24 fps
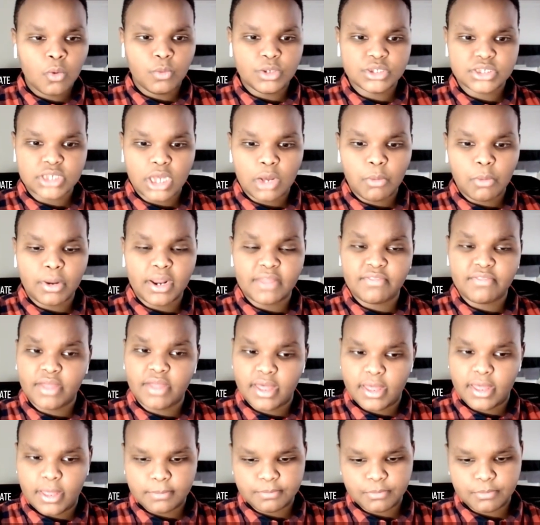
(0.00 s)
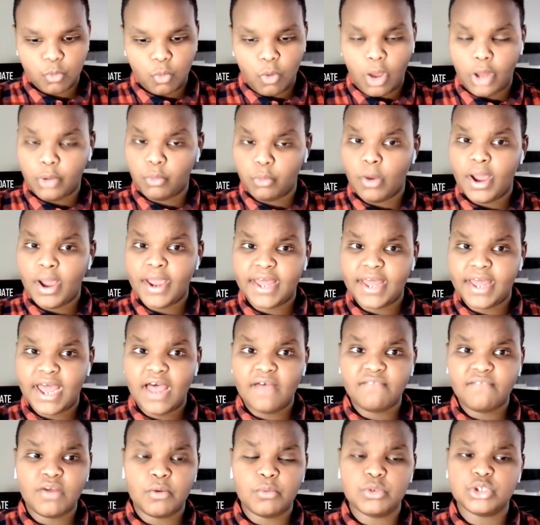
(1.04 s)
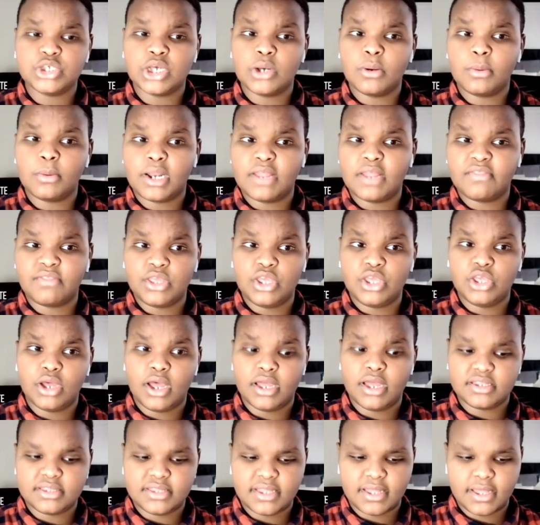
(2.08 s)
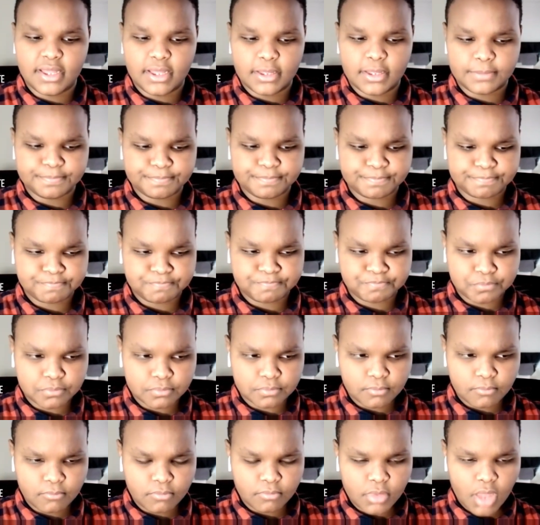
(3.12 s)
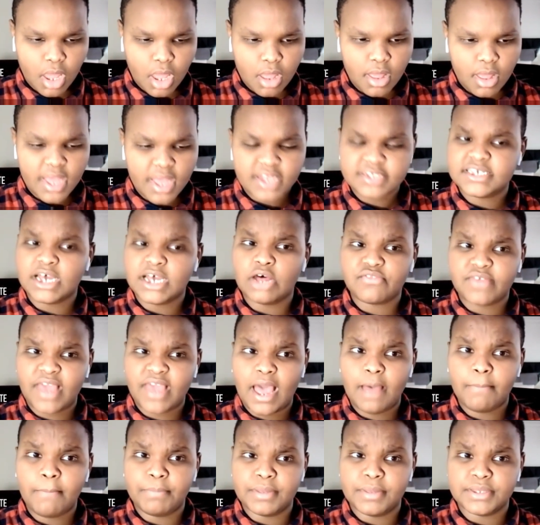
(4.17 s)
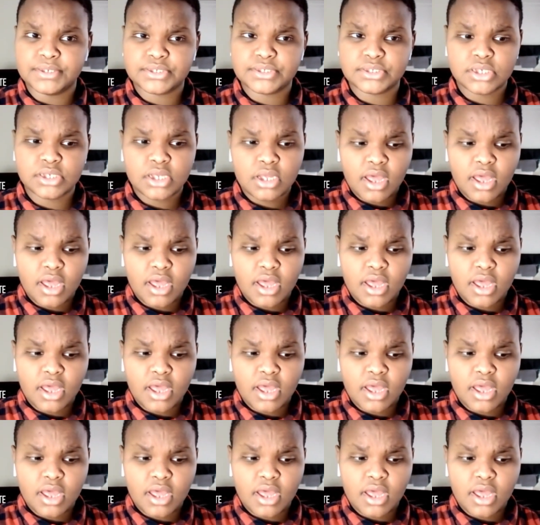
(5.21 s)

We saw one at the on Whyte Ave, and we saw one at the at the South Campus.